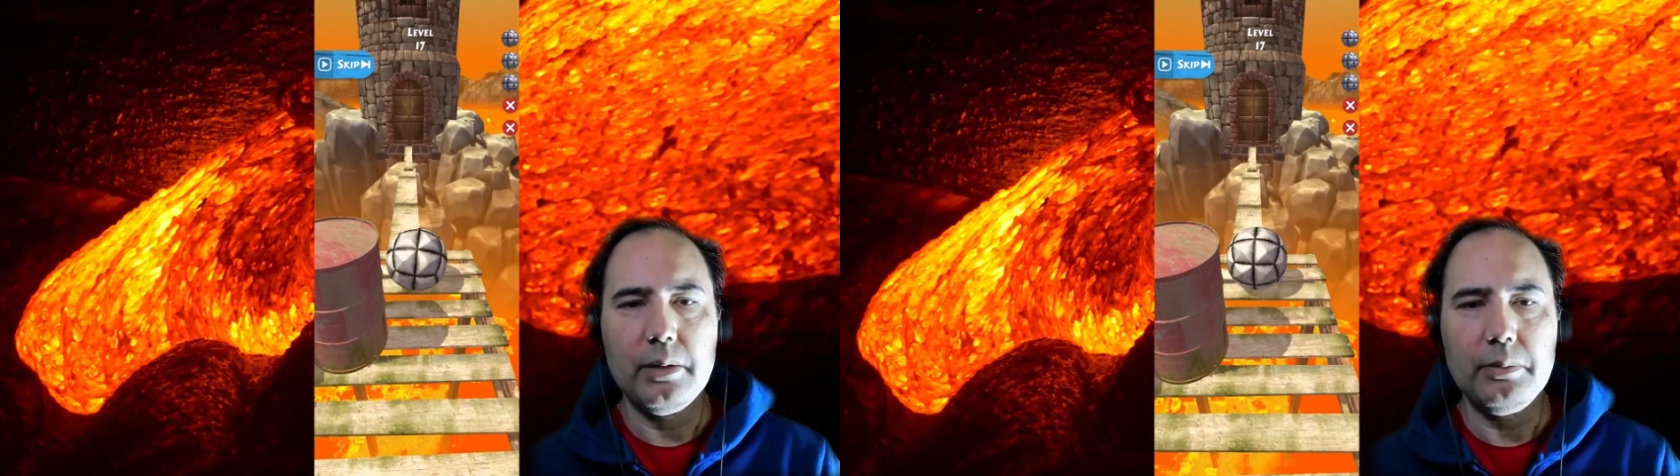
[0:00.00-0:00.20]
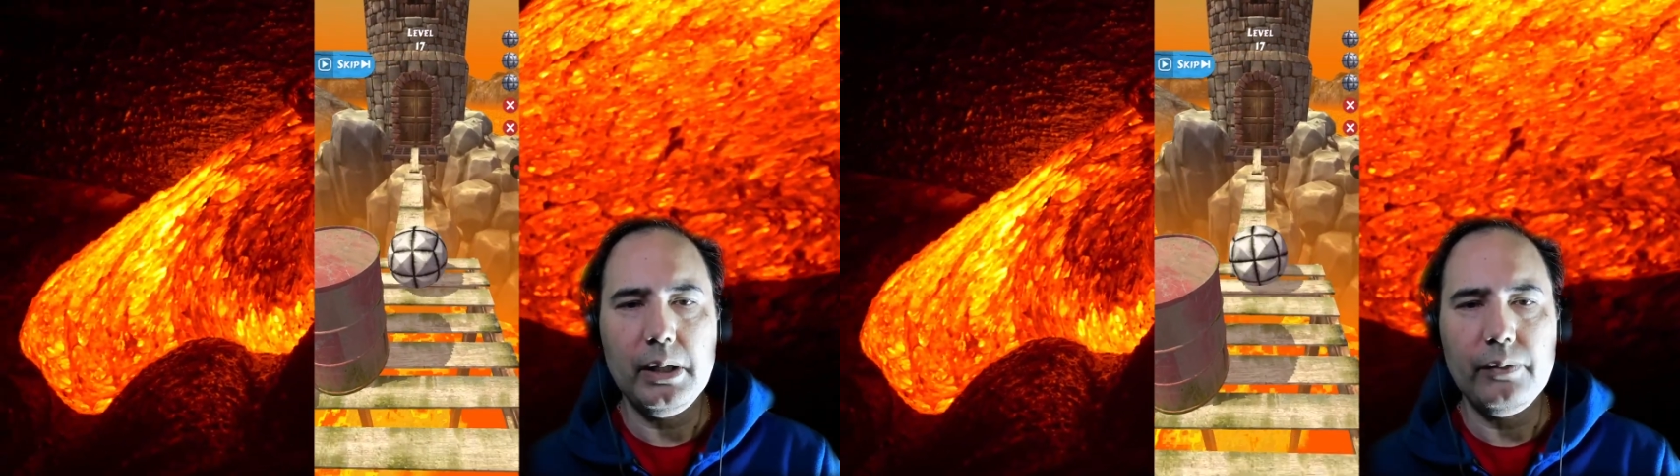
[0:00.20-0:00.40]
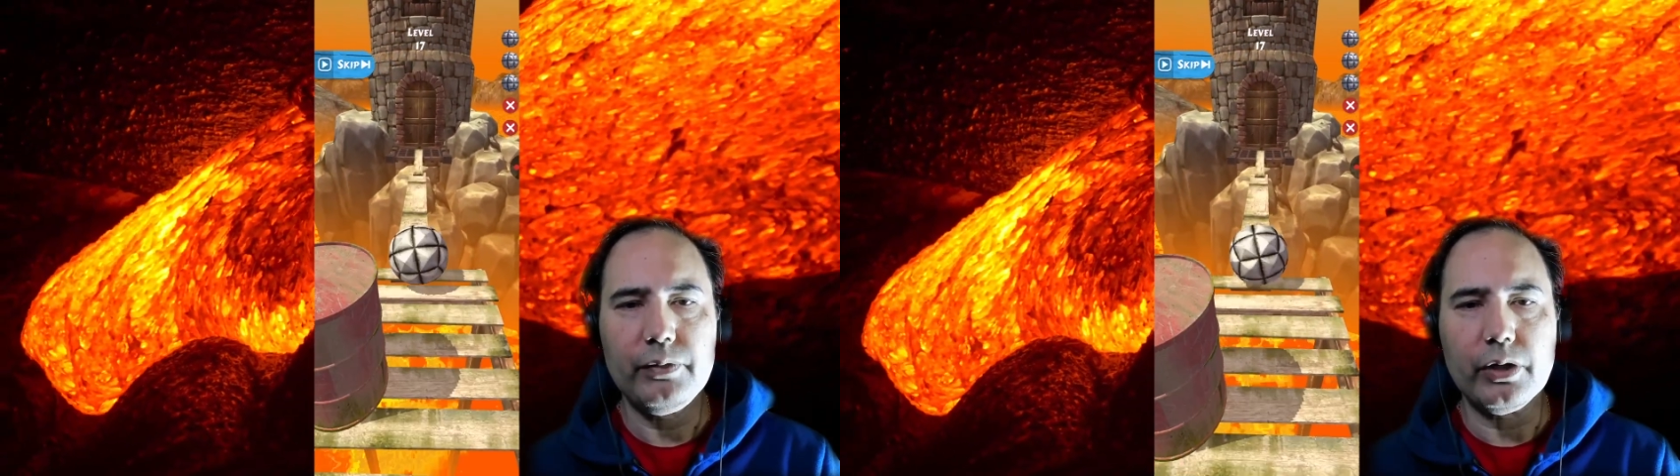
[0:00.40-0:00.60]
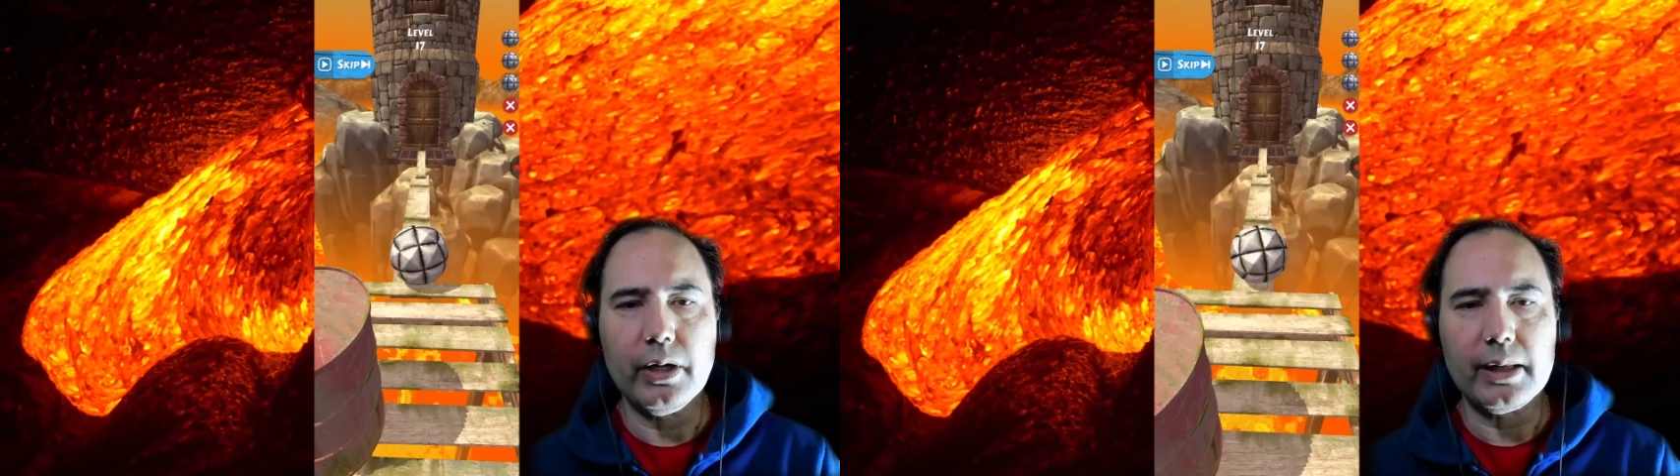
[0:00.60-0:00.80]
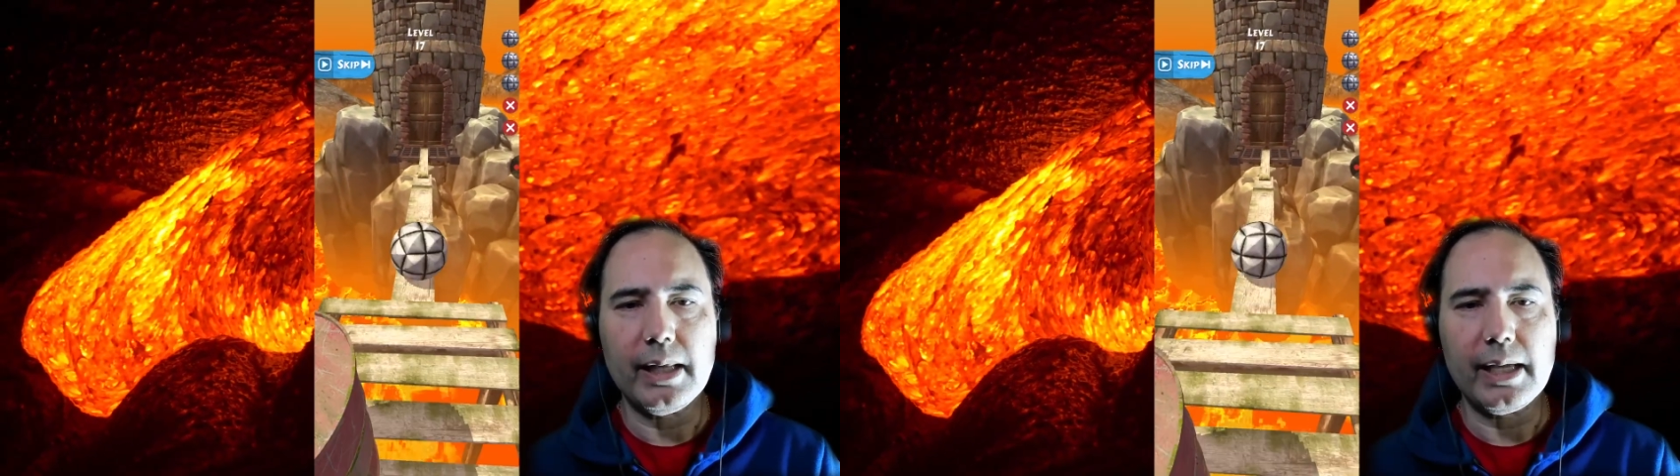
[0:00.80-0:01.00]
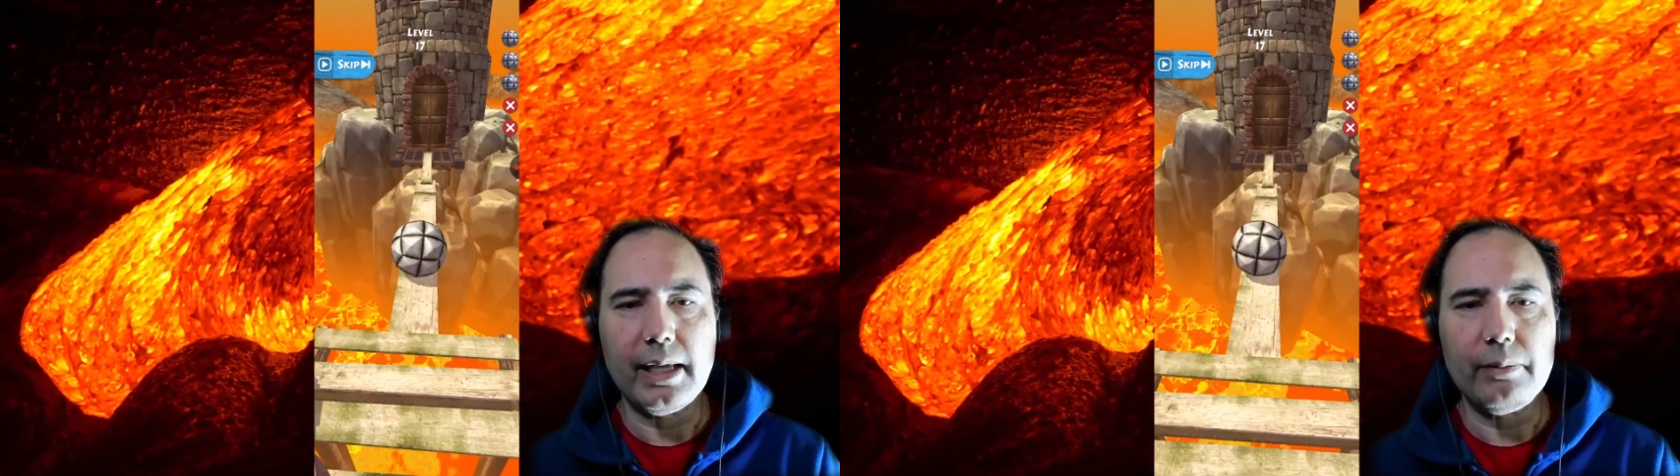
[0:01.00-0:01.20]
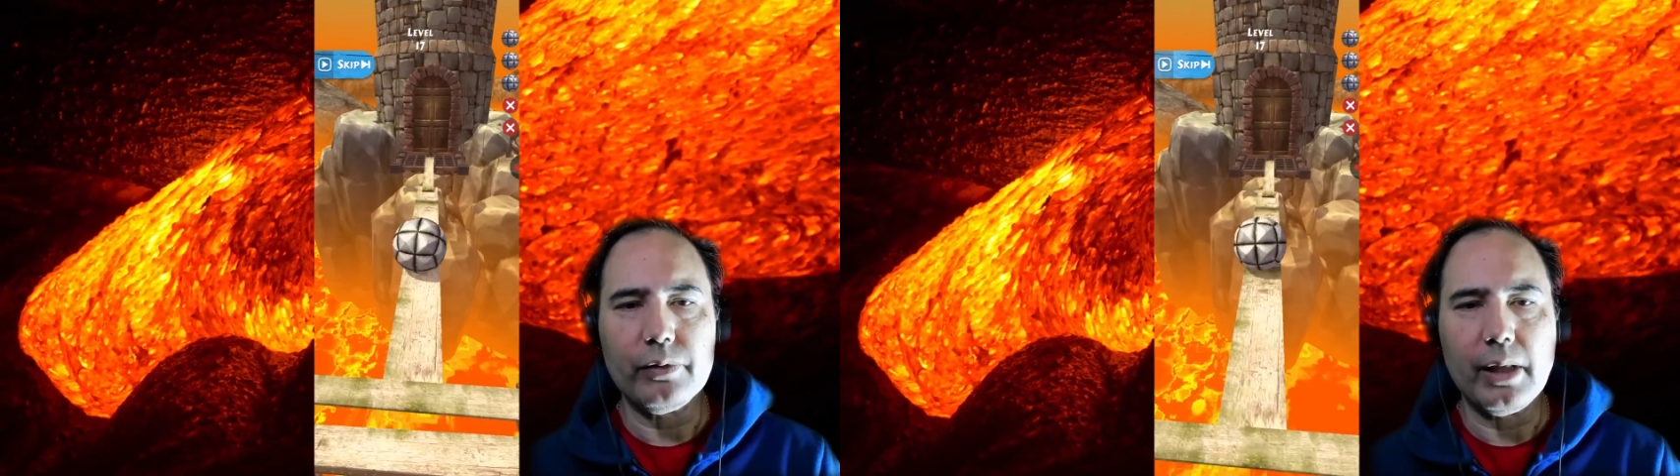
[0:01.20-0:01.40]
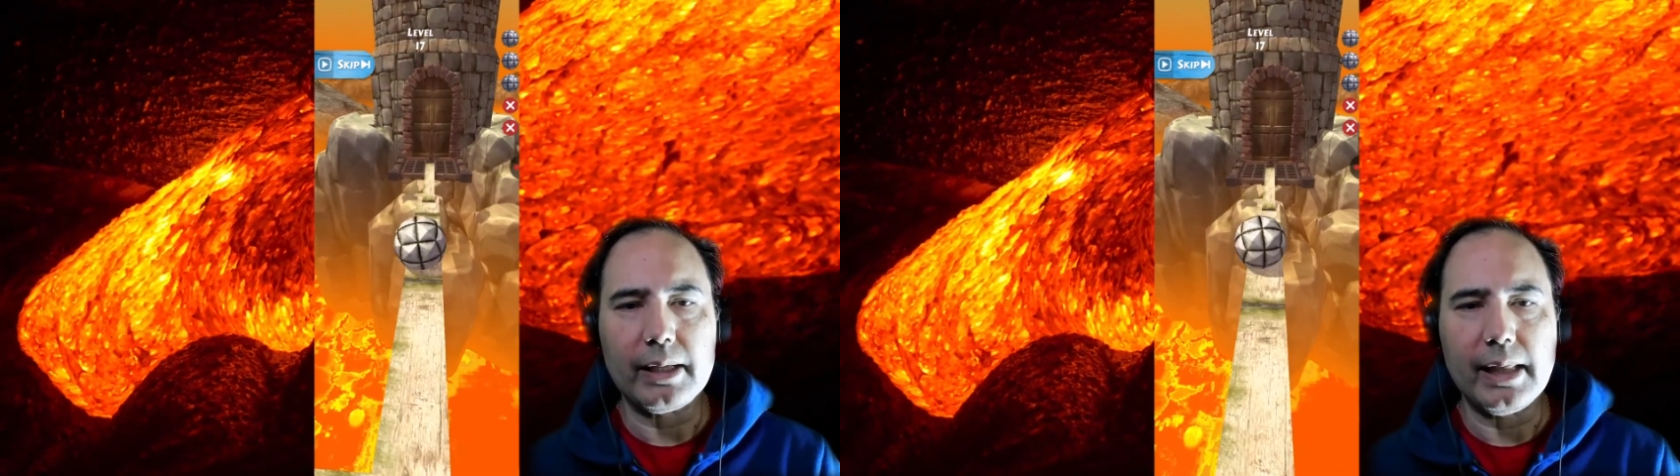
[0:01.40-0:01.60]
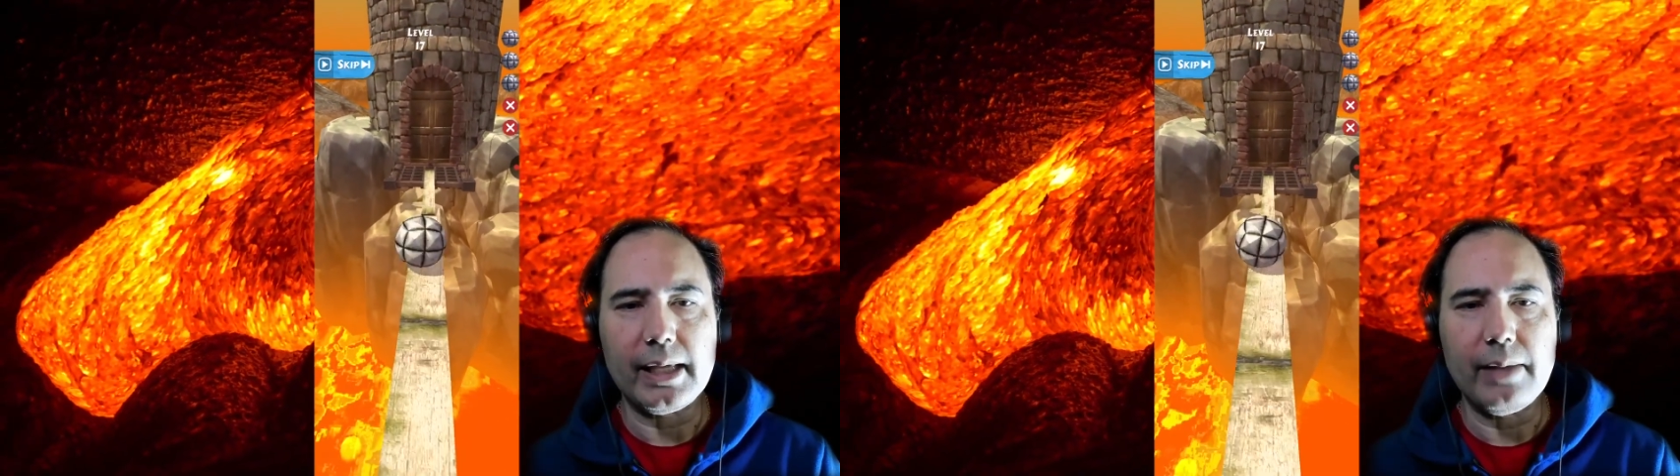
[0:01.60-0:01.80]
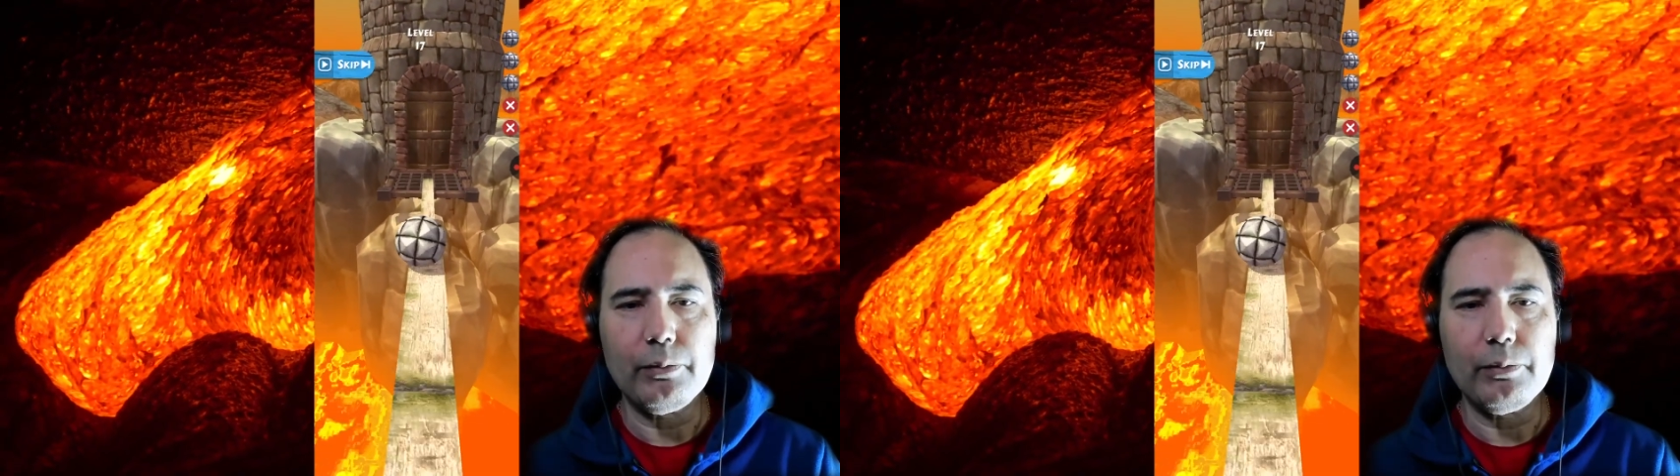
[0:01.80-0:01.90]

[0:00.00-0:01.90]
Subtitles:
But if you're good at that game, if you like that game,